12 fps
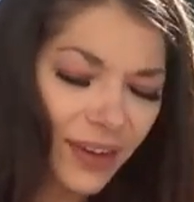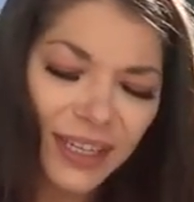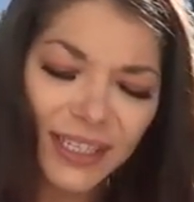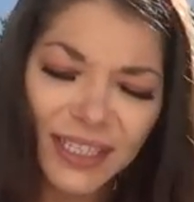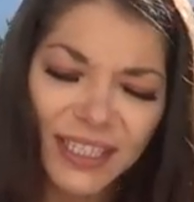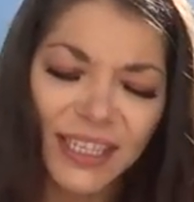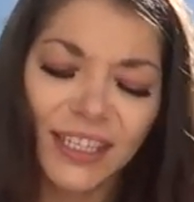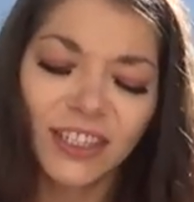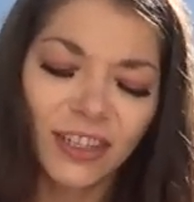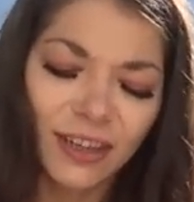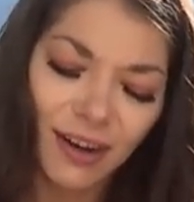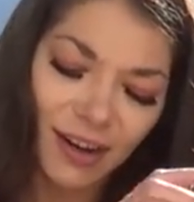Here's the
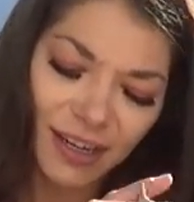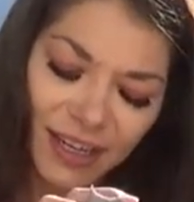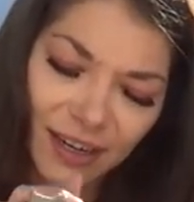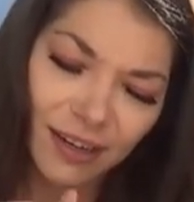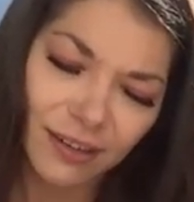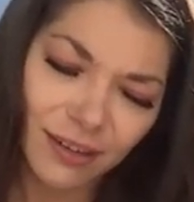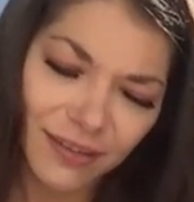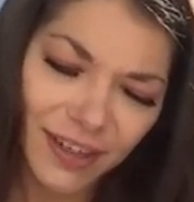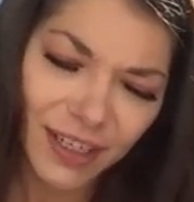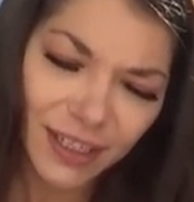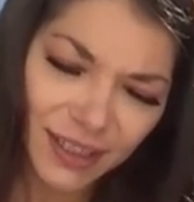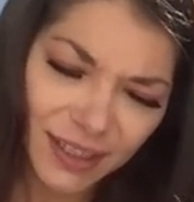Teacher card here in
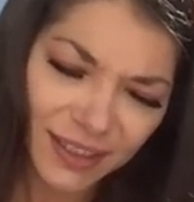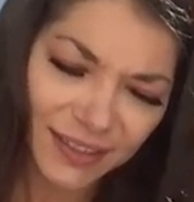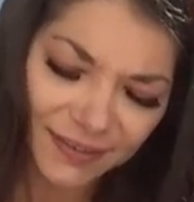reverse.